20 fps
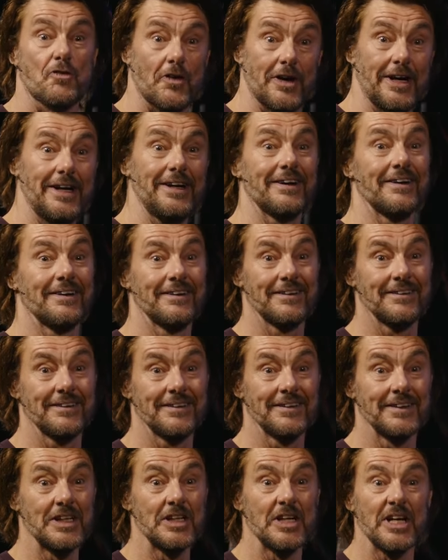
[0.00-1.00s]
free
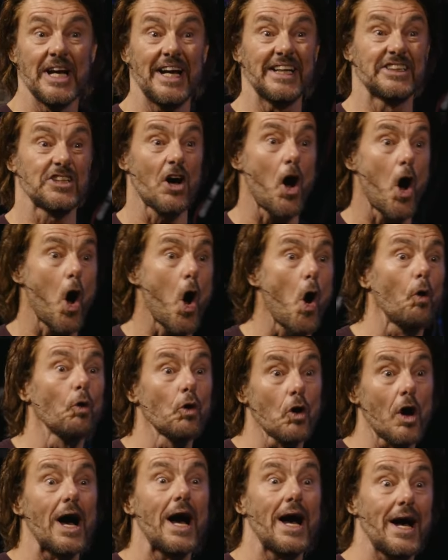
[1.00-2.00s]
yeah. is a
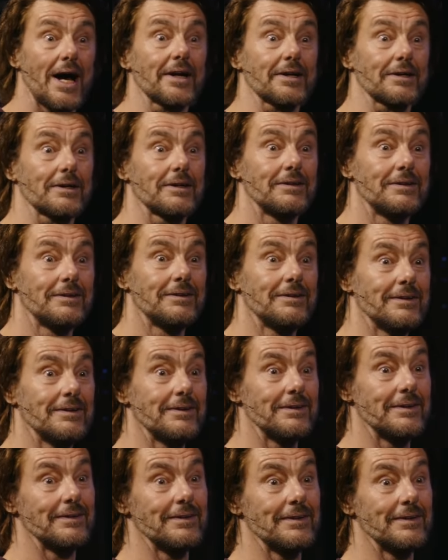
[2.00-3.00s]
whole lot harder.
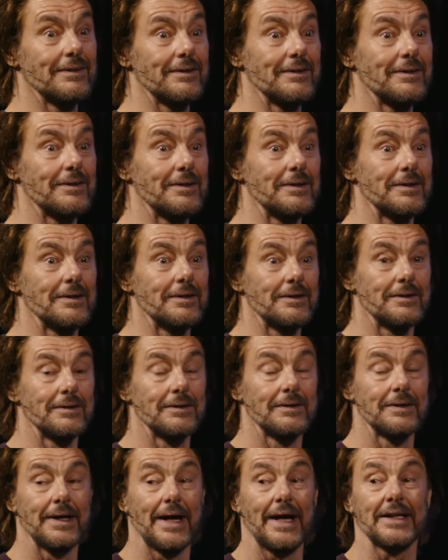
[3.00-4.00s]
Yes.
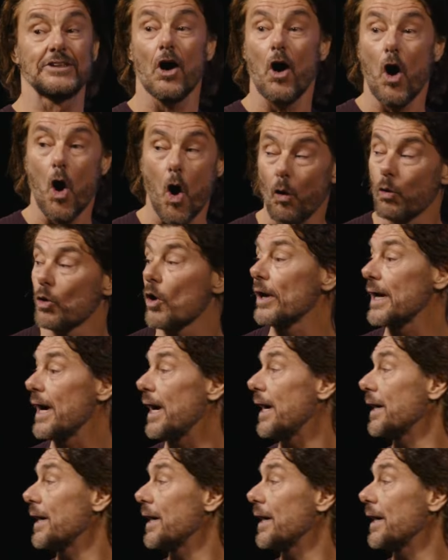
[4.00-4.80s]
It's a whole lot